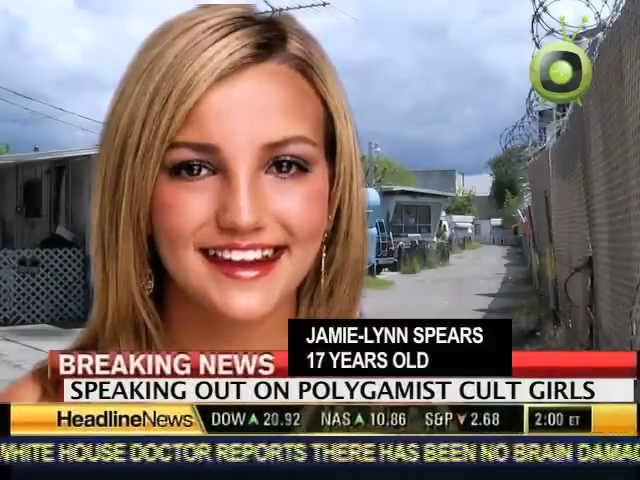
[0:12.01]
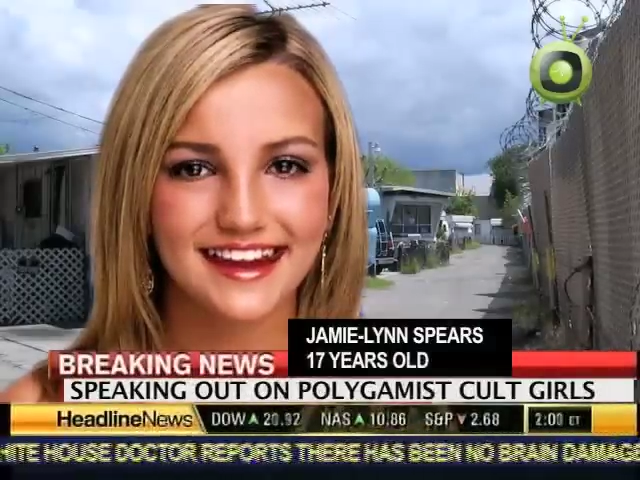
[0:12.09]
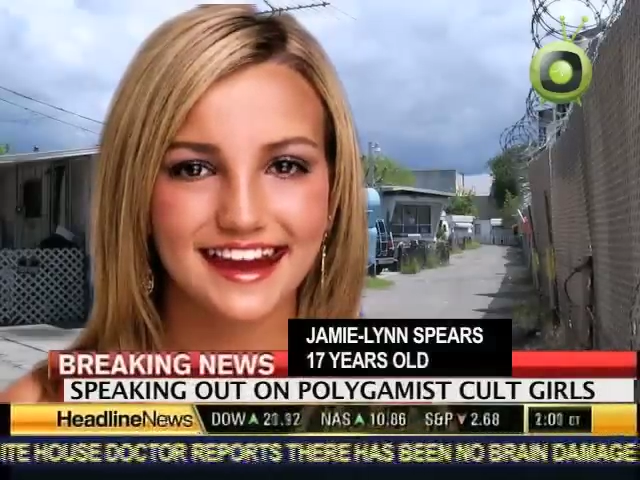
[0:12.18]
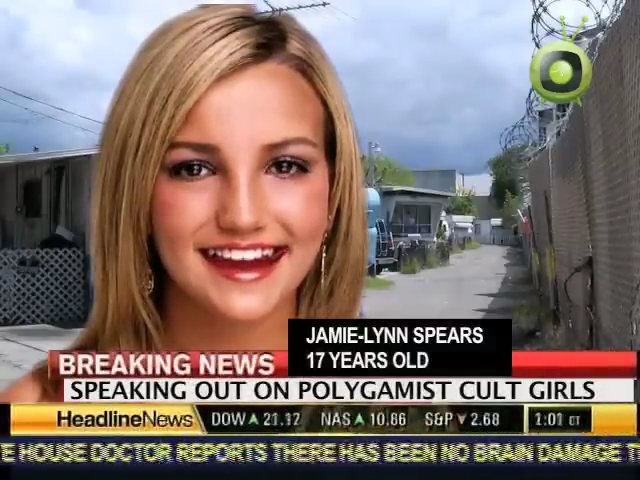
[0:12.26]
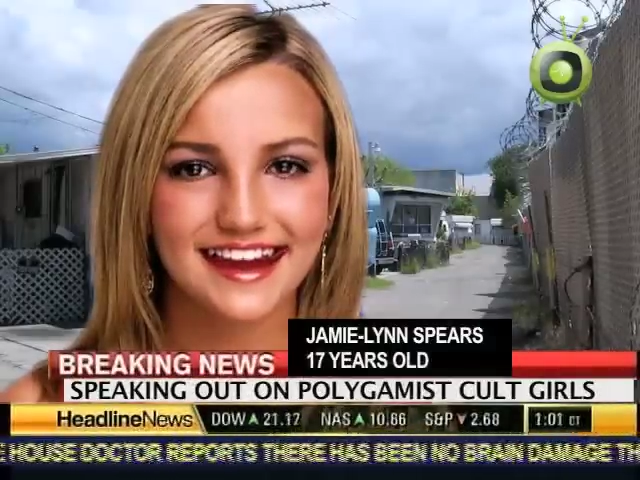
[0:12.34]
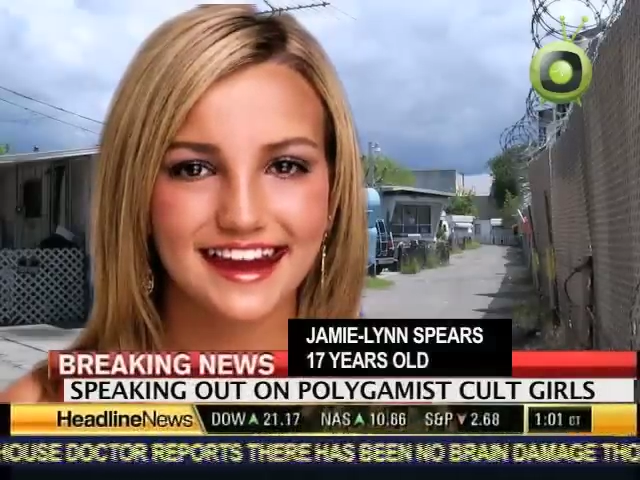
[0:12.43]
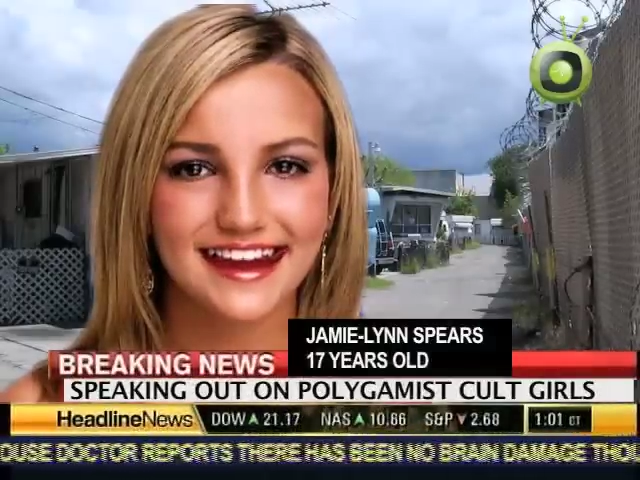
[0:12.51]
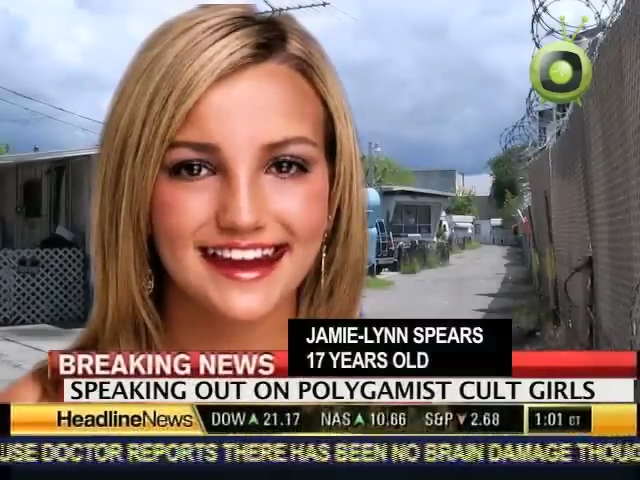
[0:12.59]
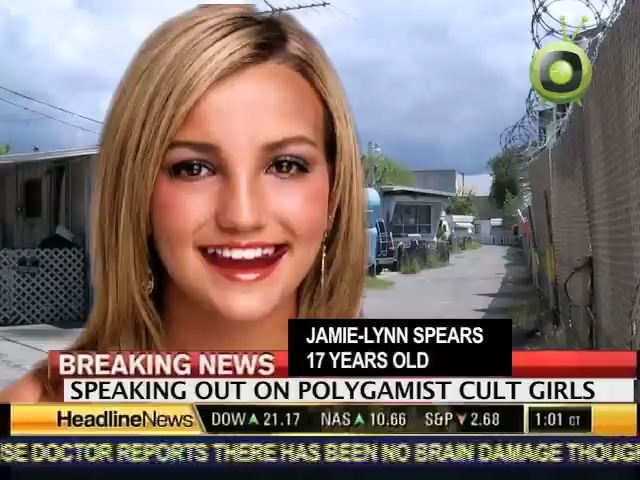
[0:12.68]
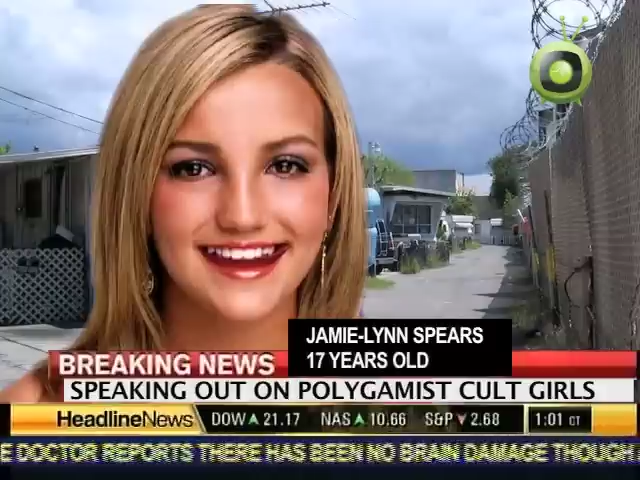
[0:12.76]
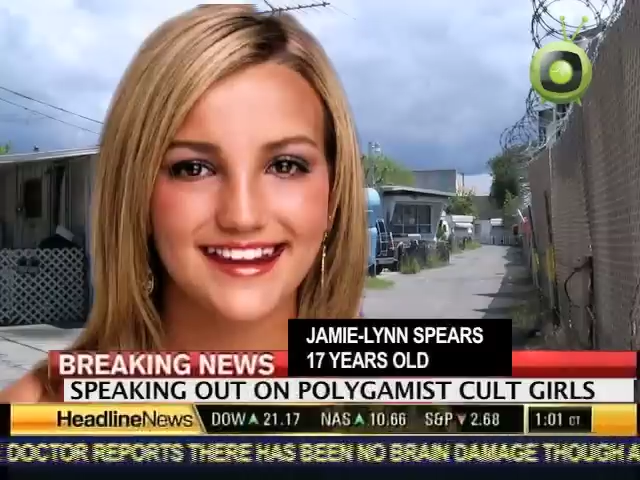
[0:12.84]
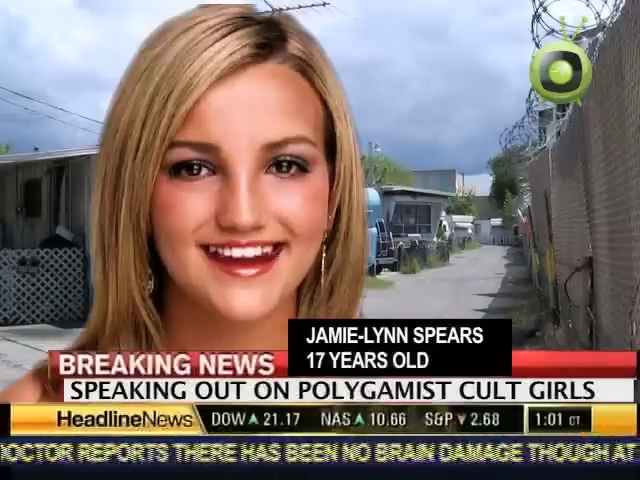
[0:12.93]
I mean, they
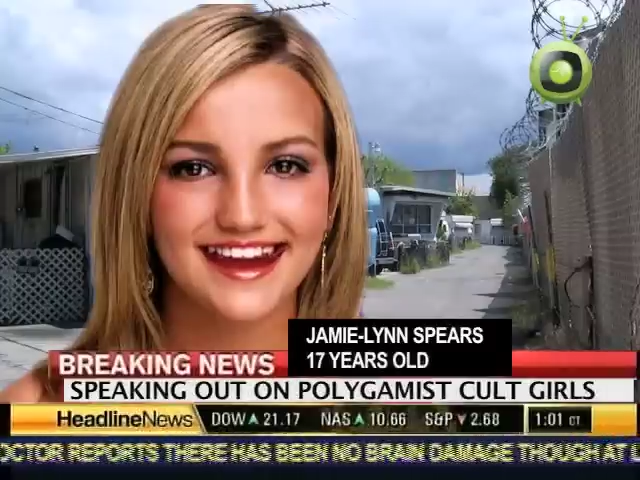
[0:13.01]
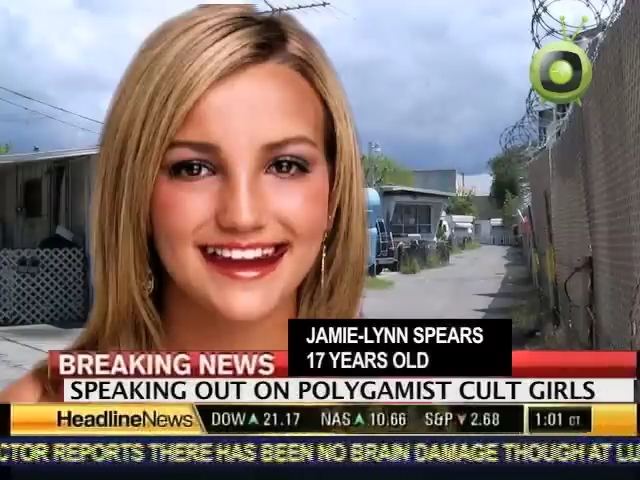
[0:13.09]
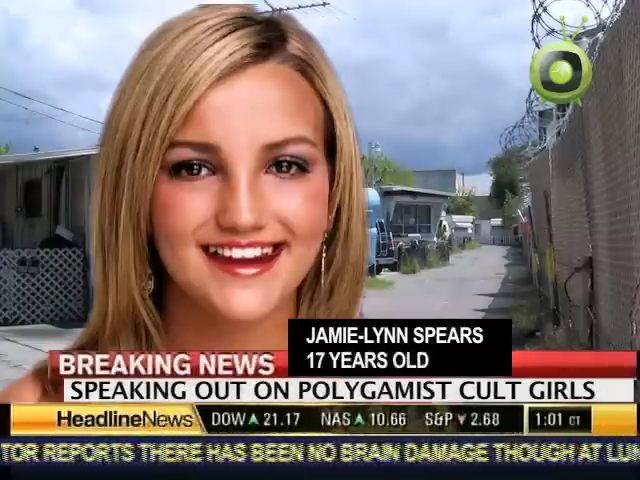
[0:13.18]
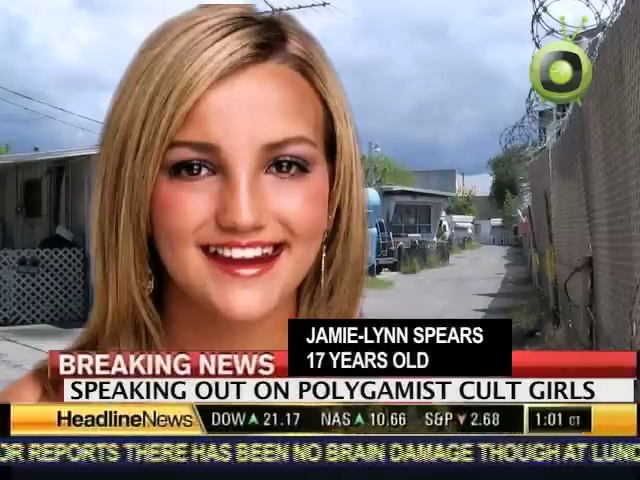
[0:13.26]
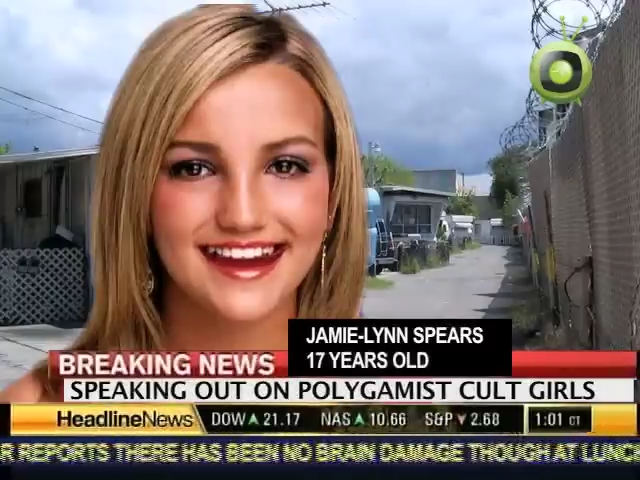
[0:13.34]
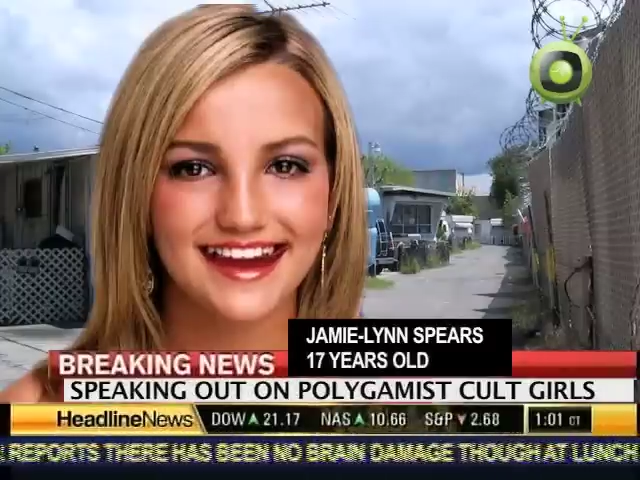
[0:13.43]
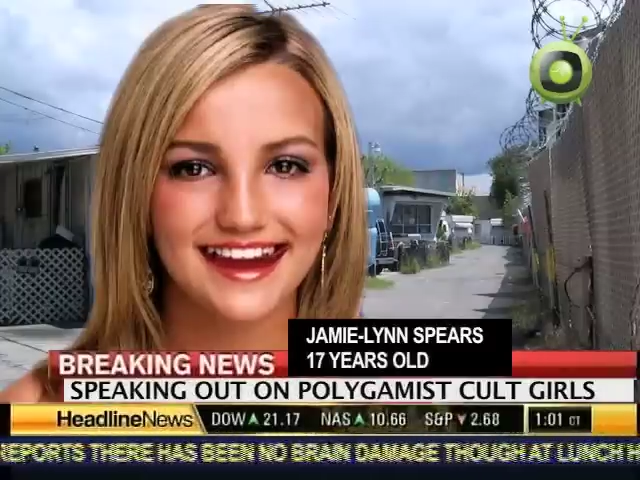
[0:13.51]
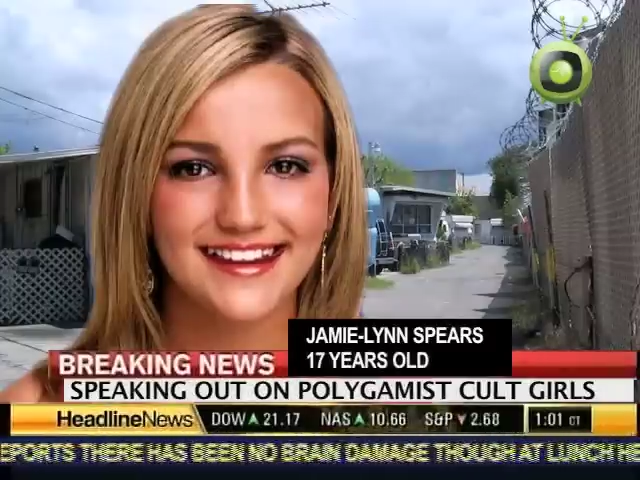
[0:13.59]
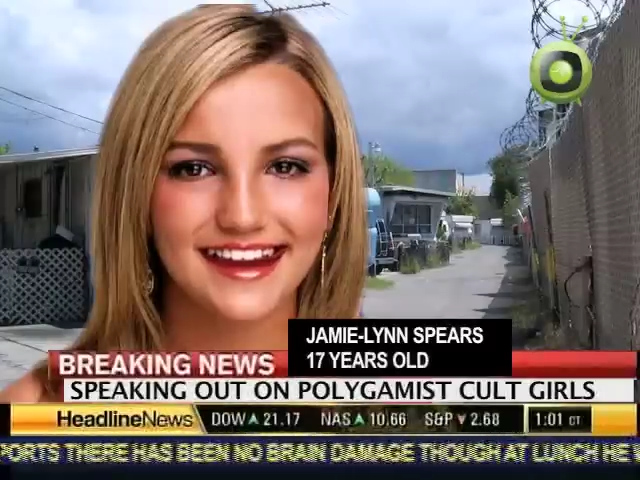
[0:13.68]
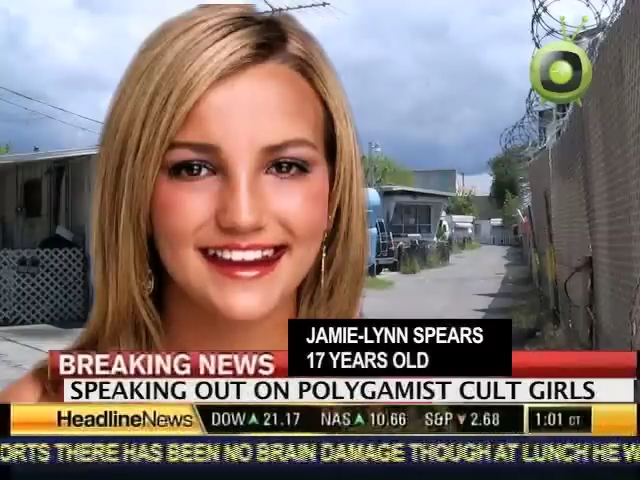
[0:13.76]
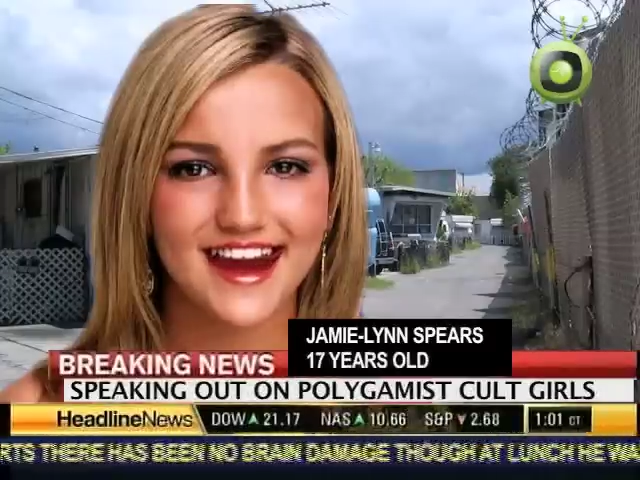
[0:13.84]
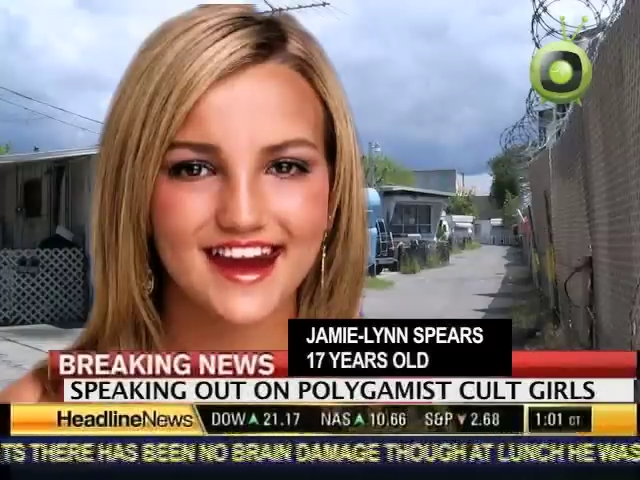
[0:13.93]
should at least have
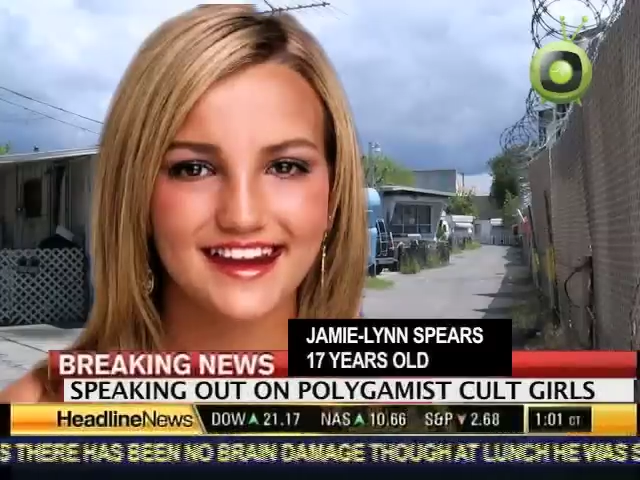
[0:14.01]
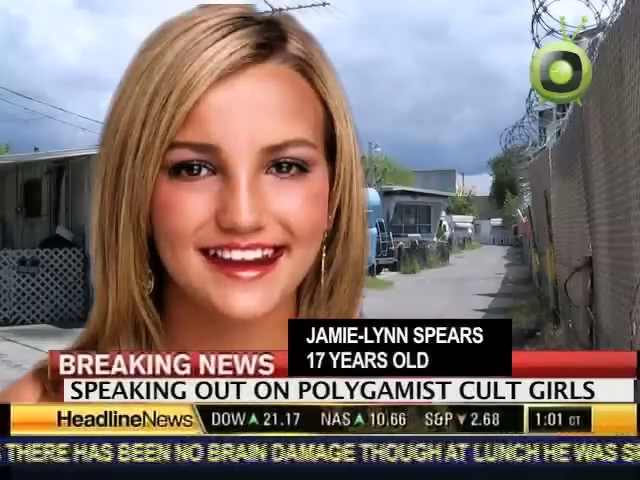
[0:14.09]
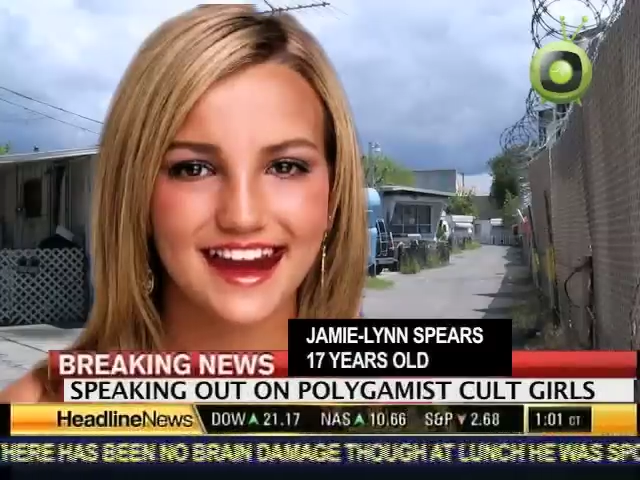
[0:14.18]
waited until